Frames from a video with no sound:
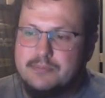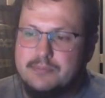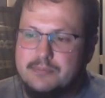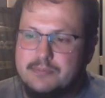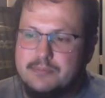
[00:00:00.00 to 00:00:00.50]

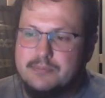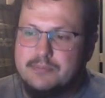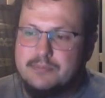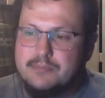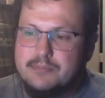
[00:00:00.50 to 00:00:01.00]
It's not one of
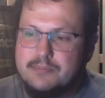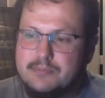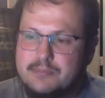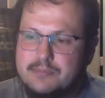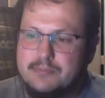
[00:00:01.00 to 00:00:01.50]
my favorite
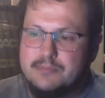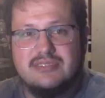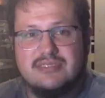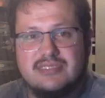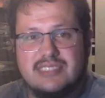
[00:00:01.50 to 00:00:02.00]
drafts.
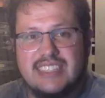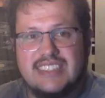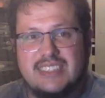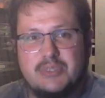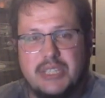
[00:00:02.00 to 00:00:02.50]

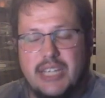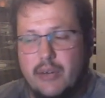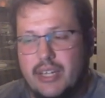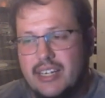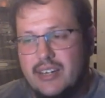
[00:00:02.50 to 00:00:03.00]
Let's just put it that
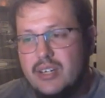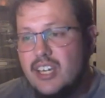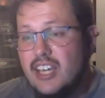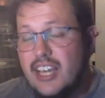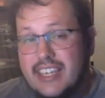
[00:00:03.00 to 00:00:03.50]
way. Now,
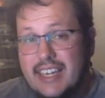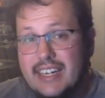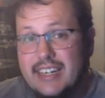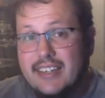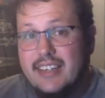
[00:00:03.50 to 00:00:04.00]

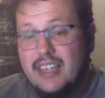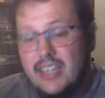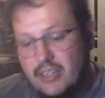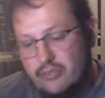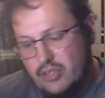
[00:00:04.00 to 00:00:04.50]
again,
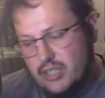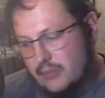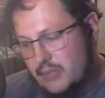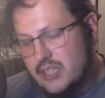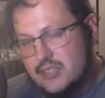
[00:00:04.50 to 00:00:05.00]
if
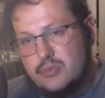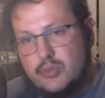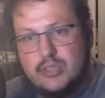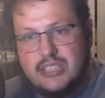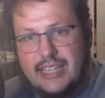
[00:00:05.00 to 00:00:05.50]
Clemmey gets
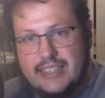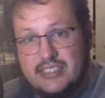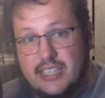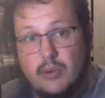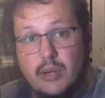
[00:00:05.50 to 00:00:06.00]
full slot in the
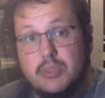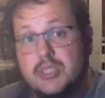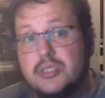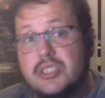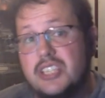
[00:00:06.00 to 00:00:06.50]
second round, which
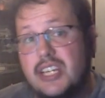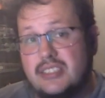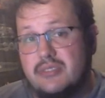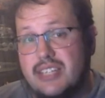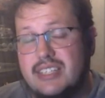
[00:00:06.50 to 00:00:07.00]
there's a
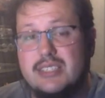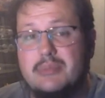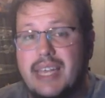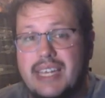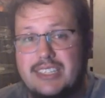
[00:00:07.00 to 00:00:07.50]
chance of that. This is
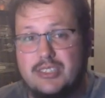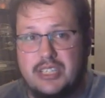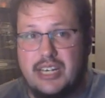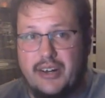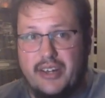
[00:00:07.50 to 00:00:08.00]
my ideal
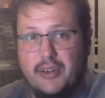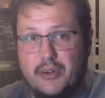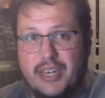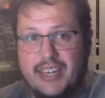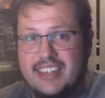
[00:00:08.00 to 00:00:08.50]
scenario,
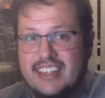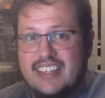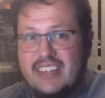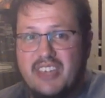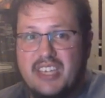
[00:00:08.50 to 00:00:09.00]
okay?
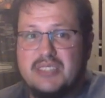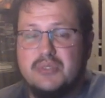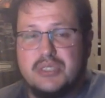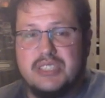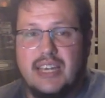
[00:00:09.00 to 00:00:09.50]
If he gets
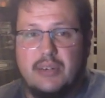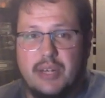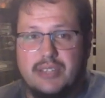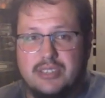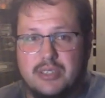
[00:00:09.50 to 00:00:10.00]
full slot in
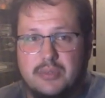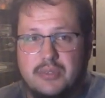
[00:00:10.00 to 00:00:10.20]
round 2,